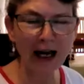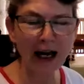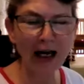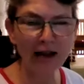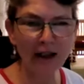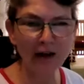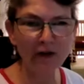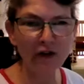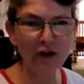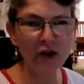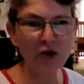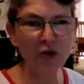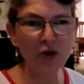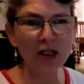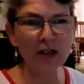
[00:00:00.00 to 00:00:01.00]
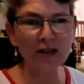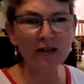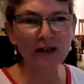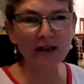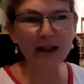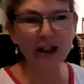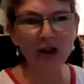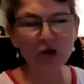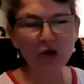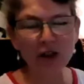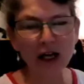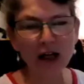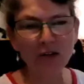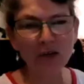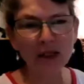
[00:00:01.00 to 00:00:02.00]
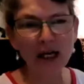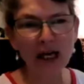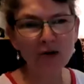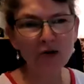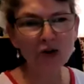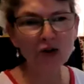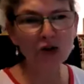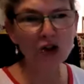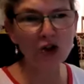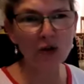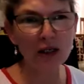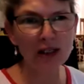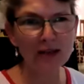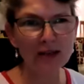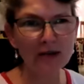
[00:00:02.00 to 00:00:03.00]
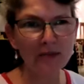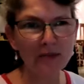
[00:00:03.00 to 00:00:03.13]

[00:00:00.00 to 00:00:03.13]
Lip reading: I'll give you the words, and then you tell me how to do it.